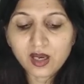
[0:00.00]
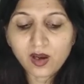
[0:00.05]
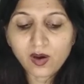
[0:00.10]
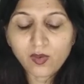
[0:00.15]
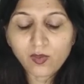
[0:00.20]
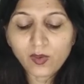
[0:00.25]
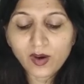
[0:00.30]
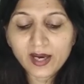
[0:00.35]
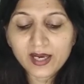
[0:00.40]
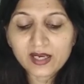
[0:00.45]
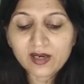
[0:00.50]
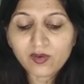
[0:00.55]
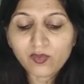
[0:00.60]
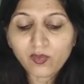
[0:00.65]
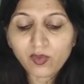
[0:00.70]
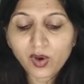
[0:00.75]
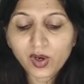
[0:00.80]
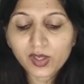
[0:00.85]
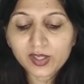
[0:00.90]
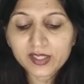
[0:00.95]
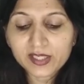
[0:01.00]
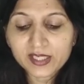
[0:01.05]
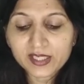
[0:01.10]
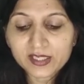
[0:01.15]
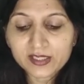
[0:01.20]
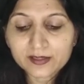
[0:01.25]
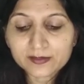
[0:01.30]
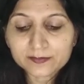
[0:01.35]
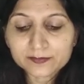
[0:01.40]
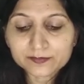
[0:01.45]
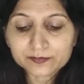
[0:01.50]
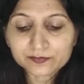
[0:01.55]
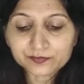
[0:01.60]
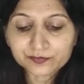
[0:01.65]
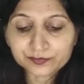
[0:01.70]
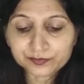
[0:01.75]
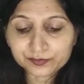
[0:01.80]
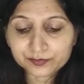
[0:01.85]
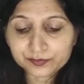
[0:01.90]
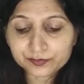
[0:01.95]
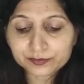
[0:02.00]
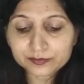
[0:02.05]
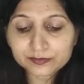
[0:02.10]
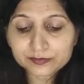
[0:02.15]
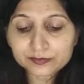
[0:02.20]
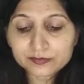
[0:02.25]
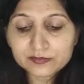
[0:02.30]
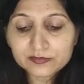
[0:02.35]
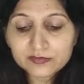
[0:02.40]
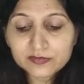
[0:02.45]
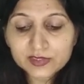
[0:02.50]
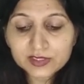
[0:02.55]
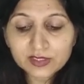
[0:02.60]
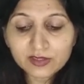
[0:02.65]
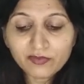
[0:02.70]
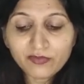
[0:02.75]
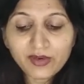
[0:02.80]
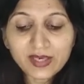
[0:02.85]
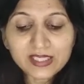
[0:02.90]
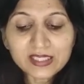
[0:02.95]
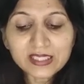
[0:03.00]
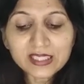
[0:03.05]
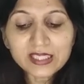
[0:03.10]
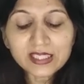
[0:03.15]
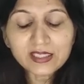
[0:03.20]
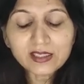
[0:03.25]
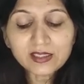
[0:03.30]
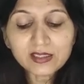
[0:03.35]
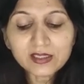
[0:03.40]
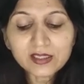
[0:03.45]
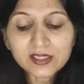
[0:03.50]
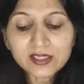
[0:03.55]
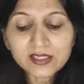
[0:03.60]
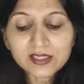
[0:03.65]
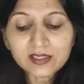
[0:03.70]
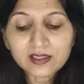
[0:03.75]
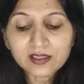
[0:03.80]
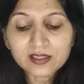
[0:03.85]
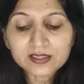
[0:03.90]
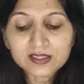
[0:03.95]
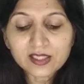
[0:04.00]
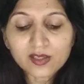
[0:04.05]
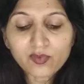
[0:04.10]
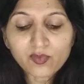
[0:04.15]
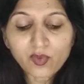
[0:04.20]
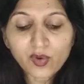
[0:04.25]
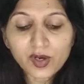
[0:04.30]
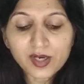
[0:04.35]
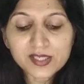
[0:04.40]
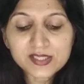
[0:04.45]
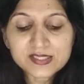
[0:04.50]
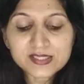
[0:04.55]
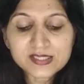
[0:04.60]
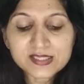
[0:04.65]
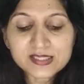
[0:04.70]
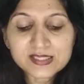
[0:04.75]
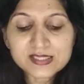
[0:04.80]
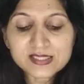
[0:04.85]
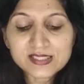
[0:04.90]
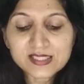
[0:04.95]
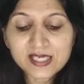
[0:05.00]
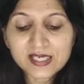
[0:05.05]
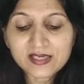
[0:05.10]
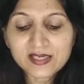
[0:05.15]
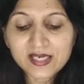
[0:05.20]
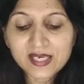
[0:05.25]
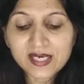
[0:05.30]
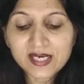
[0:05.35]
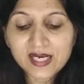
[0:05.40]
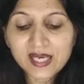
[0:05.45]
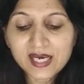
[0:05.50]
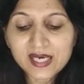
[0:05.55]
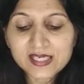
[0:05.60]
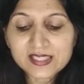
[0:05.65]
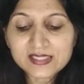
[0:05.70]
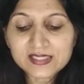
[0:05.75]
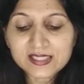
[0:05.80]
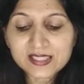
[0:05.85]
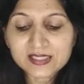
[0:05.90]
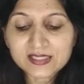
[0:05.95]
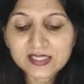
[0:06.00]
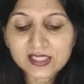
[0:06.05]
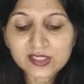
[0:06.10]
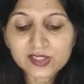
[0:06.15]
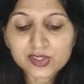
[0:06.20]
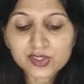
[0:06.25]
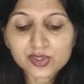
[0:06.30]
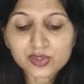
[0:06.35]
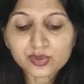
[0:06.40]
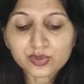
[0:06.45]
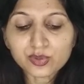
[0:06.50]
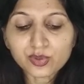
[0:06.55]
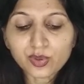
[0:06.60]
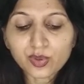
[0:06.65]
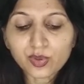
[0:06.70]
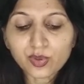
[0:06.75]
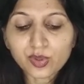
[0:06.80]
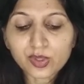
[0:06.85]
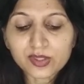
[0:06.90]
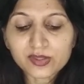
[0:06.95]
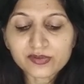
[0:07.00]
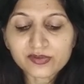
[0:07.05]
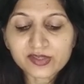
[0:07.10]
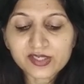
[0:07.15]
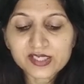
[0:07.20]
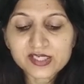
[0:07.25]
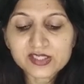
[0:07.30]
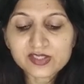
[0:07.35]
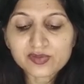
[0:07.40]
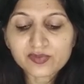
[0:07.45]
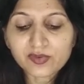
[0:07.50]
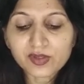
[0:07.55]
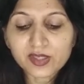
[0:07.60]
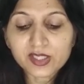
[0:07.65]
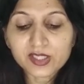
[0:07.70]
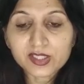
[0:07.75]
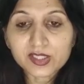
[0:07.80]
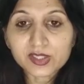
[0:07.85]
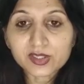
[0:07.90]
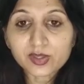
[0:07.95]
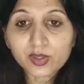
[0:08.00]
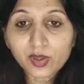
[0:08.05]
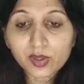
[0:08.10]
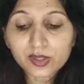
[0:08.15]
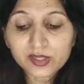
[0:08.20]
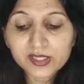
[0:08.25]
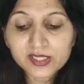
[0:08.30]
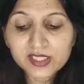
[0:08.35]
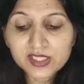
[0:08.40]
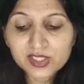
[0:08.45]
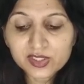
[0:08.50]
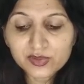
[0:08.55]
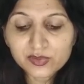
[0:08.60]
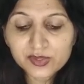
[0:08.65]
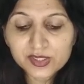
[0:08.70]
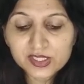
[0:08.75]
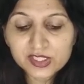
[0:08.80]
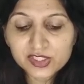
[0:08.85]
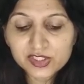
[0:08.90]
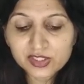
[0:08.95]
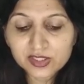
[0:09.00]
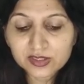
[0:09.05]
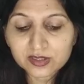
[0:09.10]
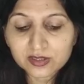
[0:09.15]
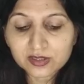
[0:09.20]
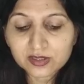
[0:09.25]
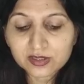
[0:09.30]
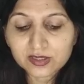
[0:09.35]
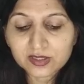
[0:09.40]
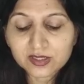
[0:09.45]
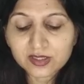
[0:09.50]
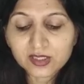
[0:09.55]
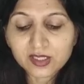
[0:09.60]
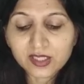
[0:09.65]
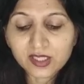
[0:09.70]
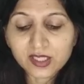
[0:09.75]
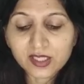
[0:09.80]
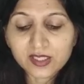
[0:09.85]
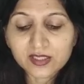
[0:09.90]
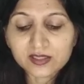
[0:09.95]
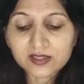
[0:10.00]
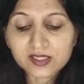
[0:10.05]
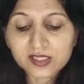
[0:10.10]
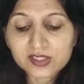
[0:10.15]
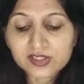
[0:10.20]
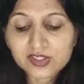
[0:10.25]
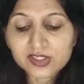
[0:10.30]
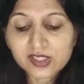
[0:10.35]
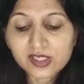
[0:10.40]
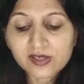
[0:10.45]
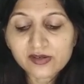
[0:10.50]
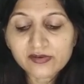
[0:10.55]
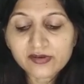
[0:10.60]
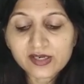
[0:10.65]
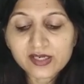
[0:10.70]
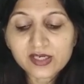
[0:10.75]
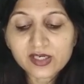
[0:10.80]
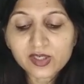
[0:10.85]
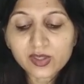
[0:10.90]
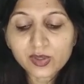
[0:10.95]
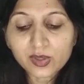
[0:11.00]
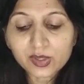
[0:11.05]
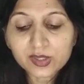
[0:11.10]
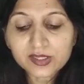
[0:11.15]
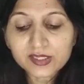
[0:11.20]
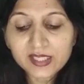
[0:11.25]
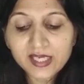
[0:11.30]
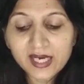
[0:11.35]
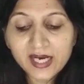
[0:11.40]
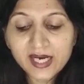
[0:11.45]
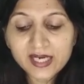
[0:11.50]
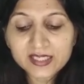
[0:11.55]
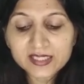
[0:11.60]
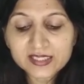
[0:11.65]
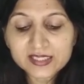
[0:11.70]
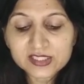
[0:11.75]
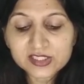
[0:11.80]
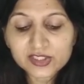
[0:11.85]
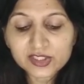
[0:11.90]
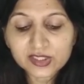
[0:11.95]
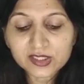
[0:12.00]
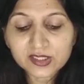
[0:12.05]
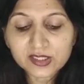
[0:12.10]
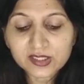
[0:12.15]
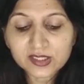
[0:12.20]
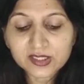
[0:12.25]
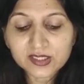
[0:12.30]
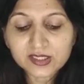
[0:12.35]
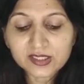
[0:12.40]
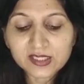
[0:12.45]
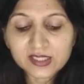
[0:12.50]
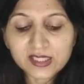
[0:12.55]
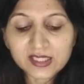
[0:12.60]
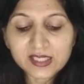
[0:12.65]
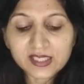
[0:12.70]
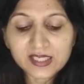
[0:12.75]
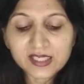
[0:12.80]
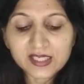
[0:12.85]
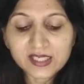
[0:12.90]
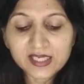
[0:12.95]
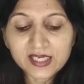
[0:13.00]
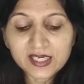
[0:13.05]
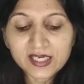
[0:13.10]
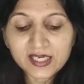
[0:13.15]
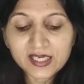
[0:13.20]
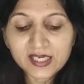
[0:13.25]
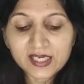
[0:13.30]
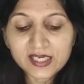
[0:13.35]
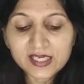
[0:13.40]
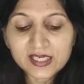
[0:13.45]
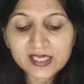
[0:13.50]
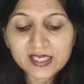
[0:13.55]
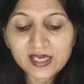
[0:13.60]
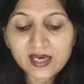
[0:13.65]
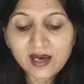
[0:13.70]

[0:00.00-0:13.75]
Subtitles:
while walking. When they heard other voices, they realized that the 2 old trees were talking to each other. The children looked at each other in